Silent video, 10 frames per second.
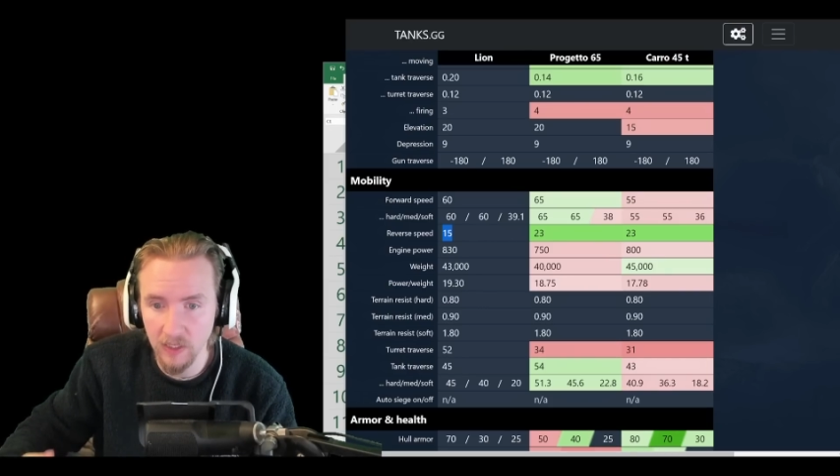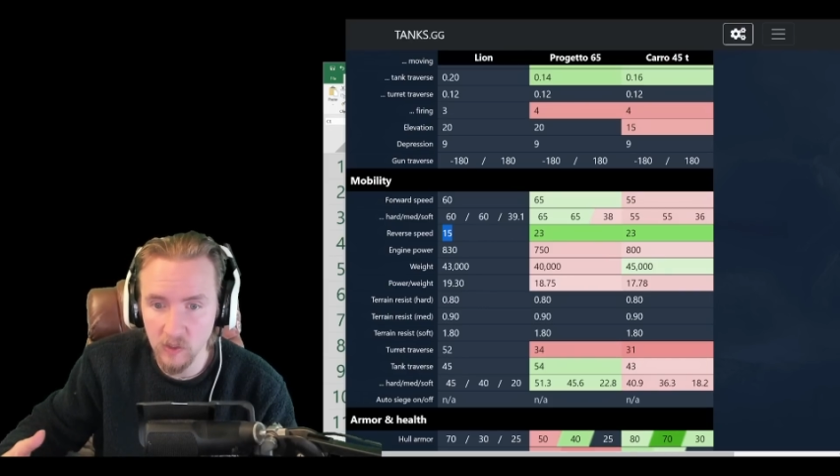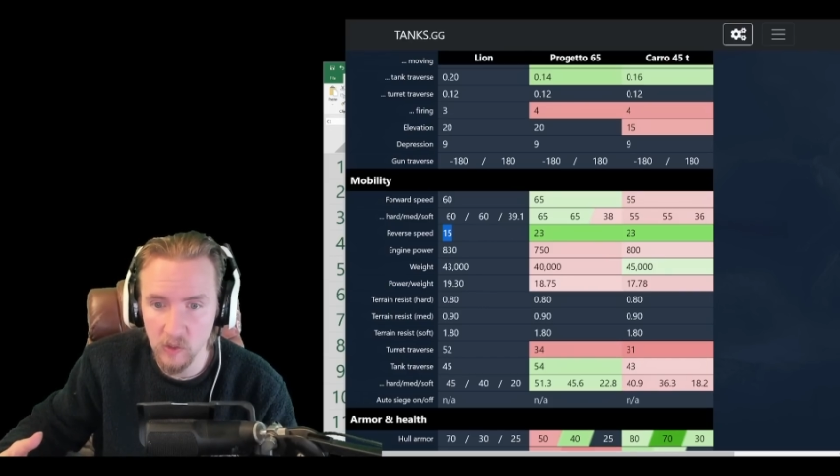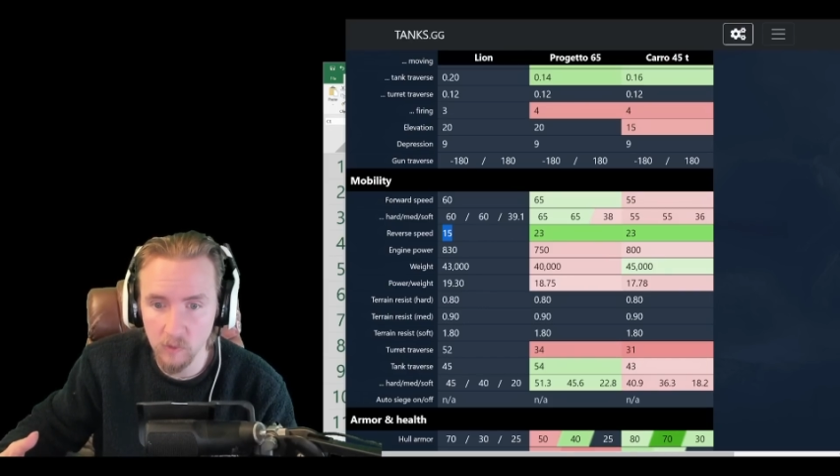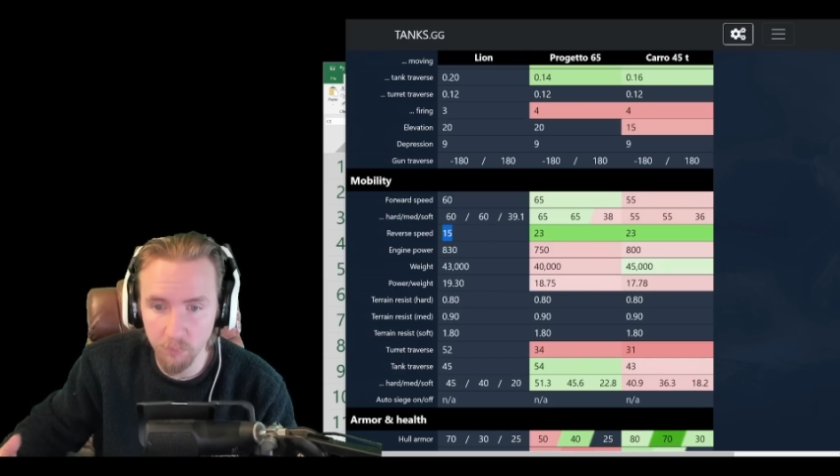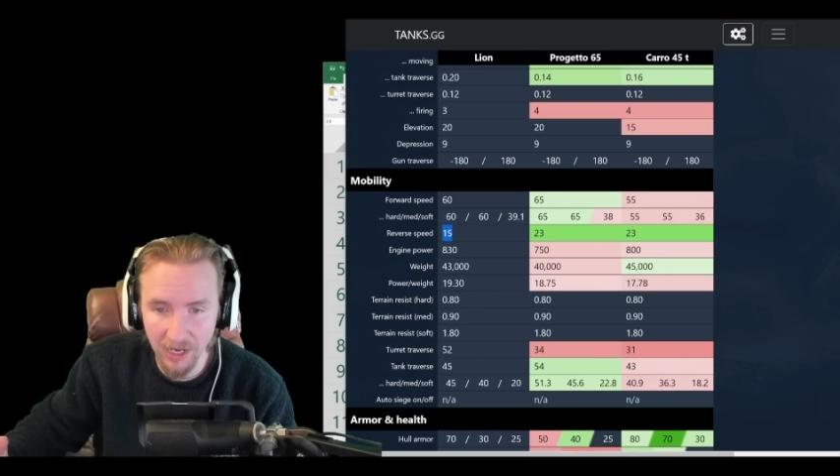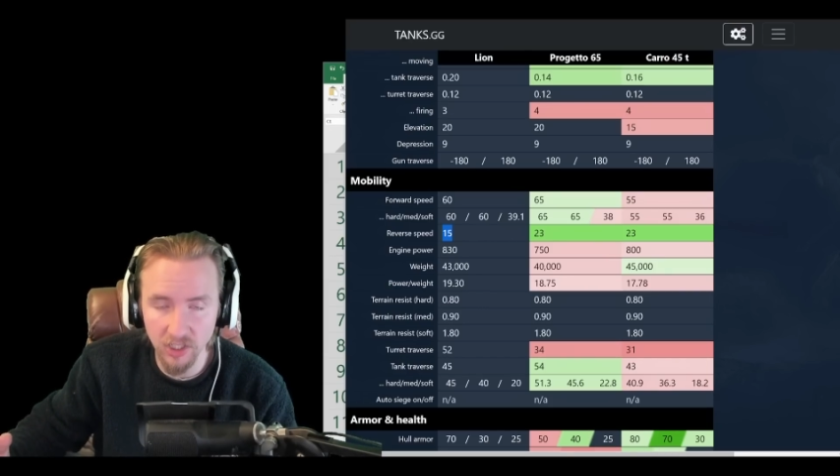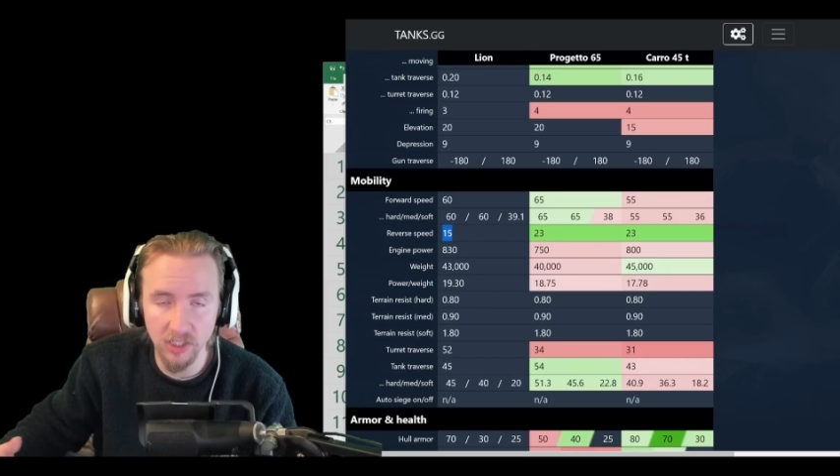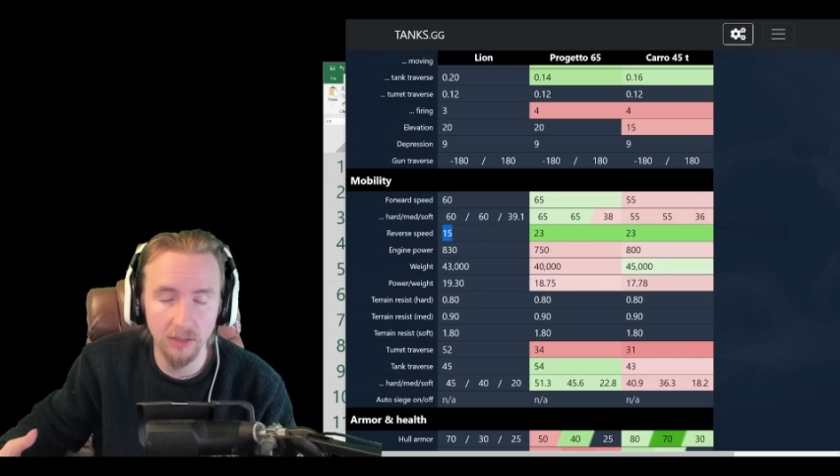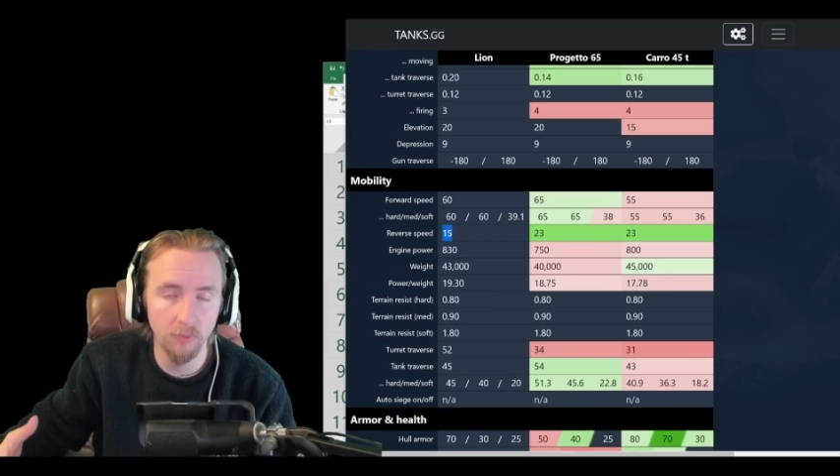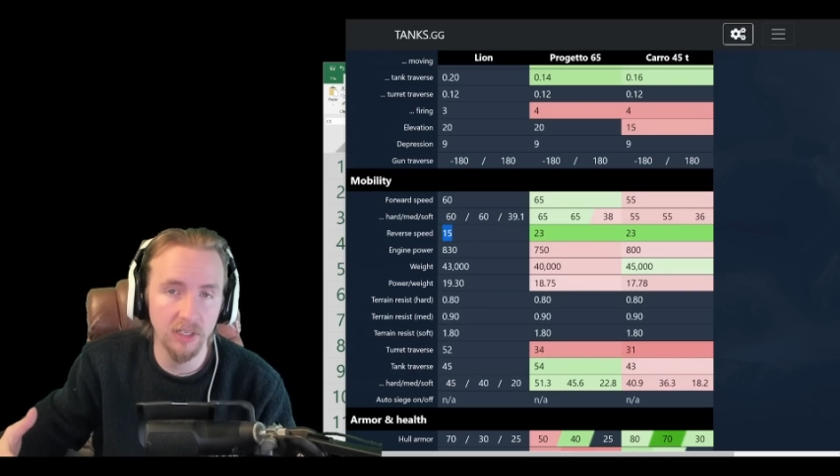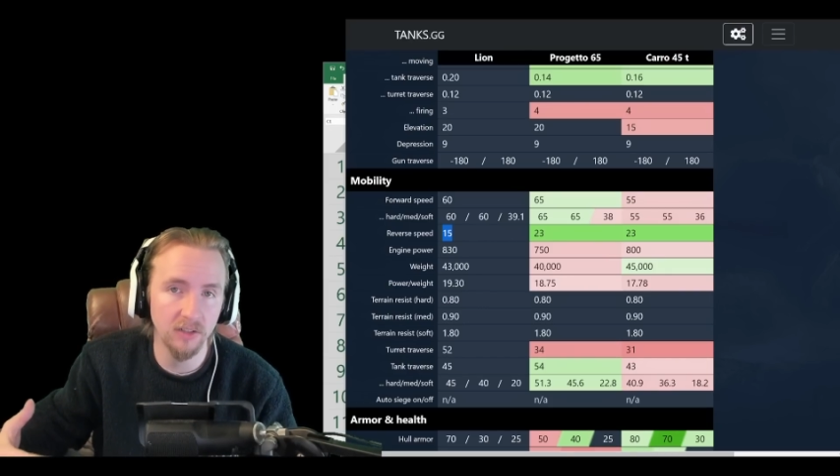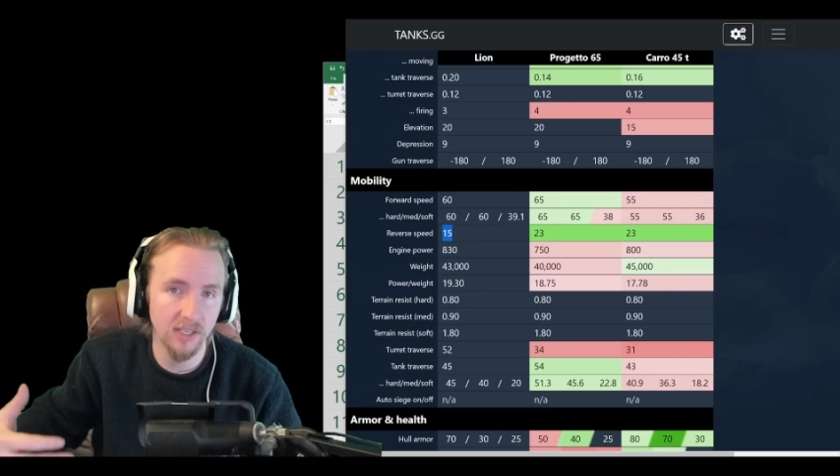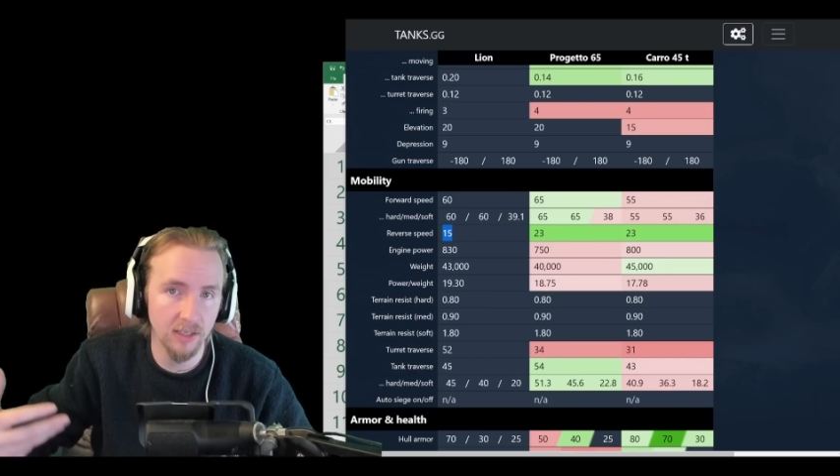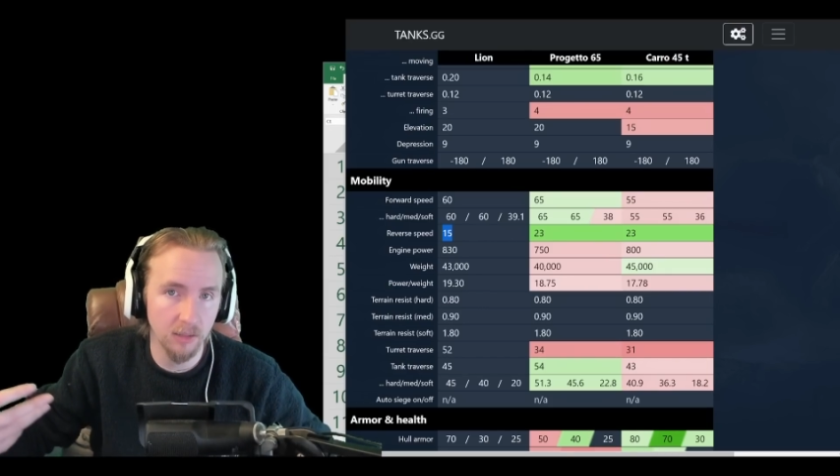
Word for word: especially when you take